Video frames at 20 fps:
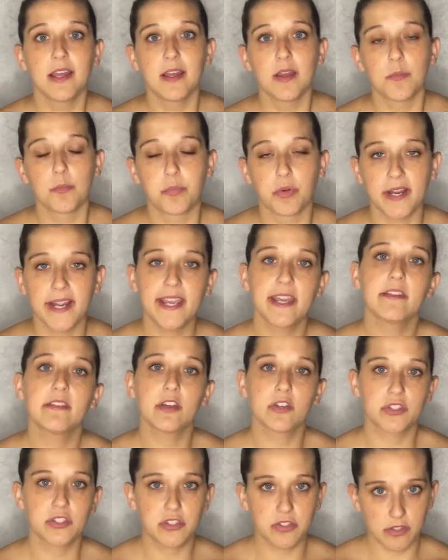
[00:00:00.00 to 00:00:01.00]
bringing
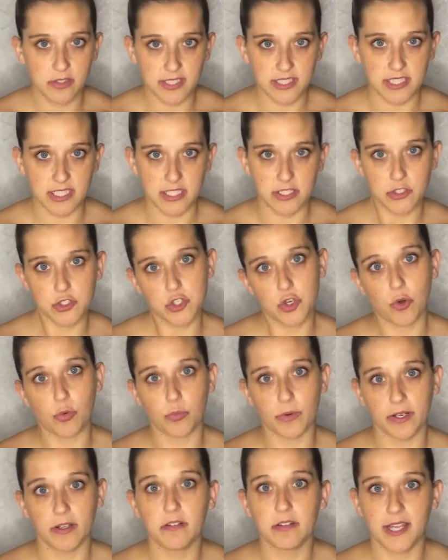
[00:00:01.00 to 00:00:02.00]
those students into
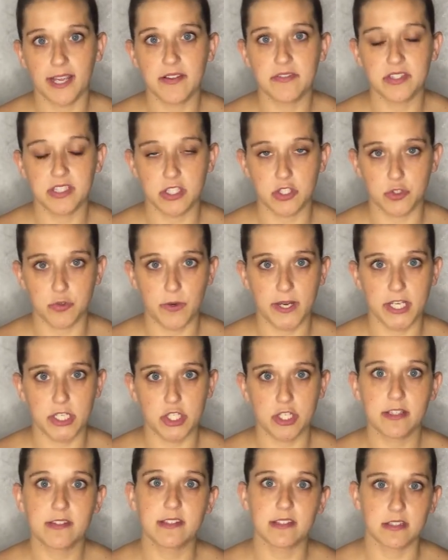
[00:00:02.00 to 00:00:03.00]
real life
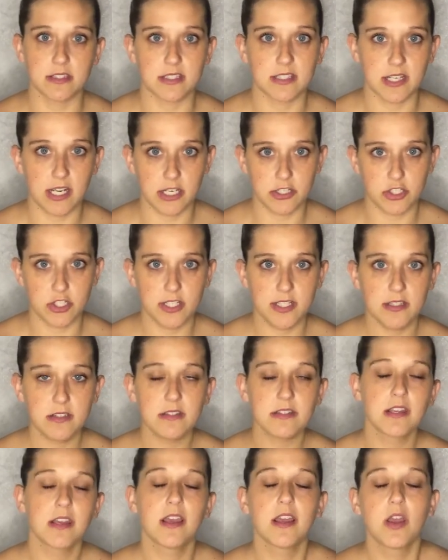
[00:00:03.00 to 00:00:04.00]
situations and
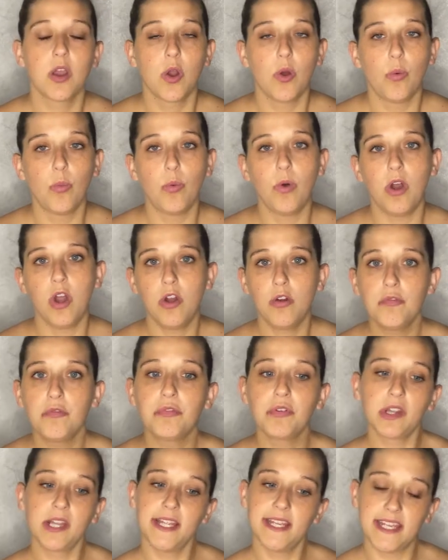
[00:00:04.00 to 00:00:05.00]
discussions will
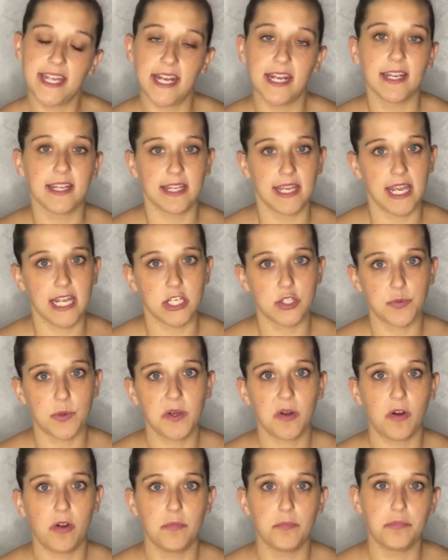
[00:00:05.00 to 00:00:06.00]
hopefully get
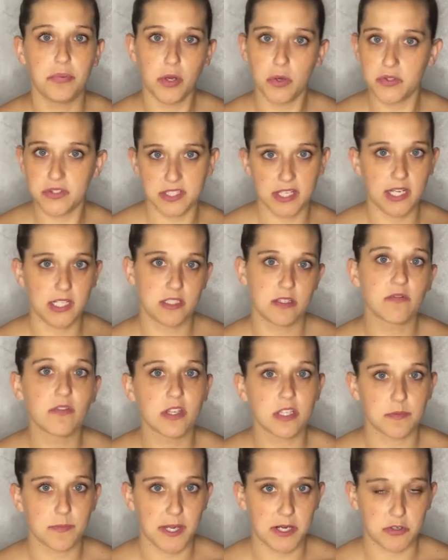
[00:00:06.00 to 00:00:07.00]
engagement on both sides of the
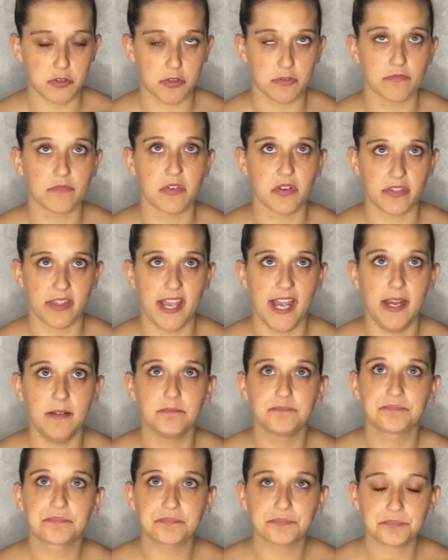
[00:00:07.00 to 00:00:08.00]
spectrum for that.
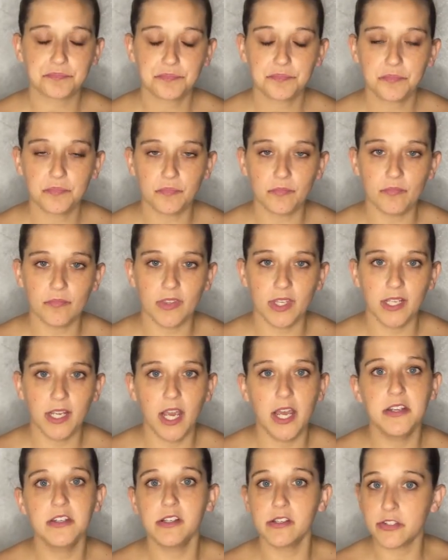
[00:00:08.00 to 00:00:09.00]

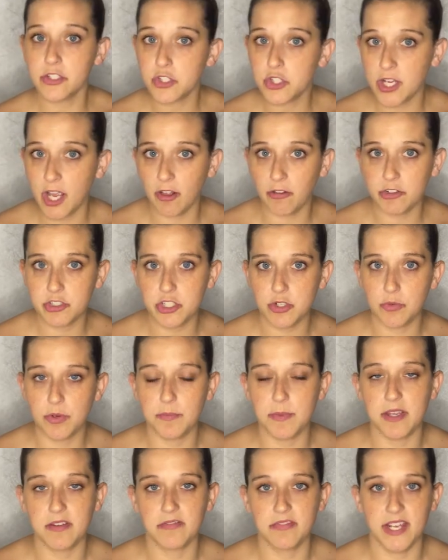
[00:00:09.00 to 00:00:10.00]
Another challenge that we
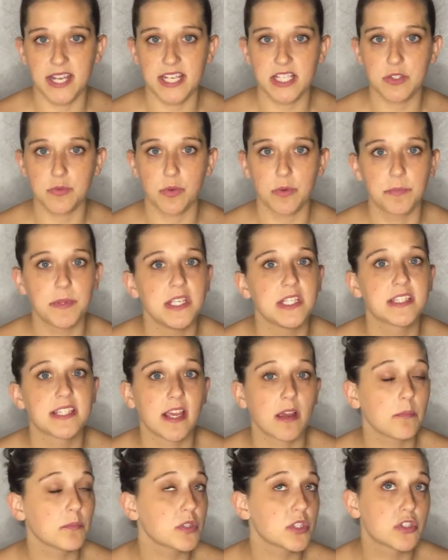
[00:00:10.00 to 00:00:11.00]
may face would be
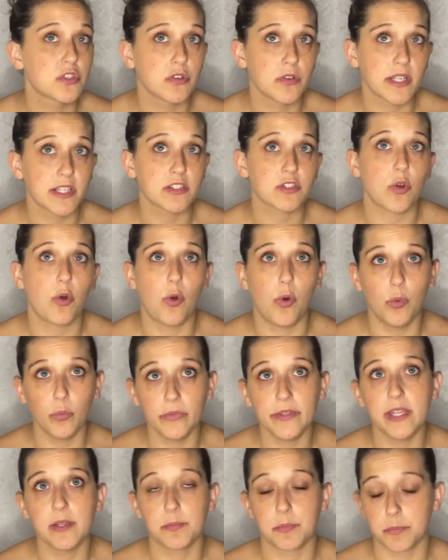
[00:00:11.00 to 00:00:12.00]

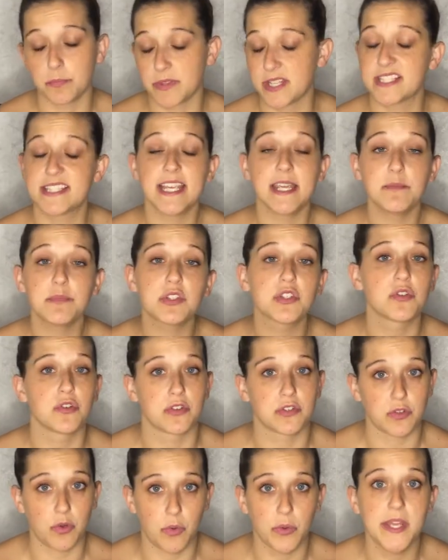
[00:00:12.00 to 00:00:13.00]
the same
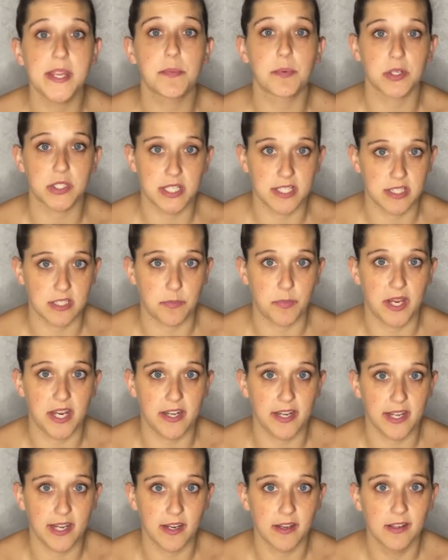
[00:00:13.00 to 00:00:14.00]
students only participating.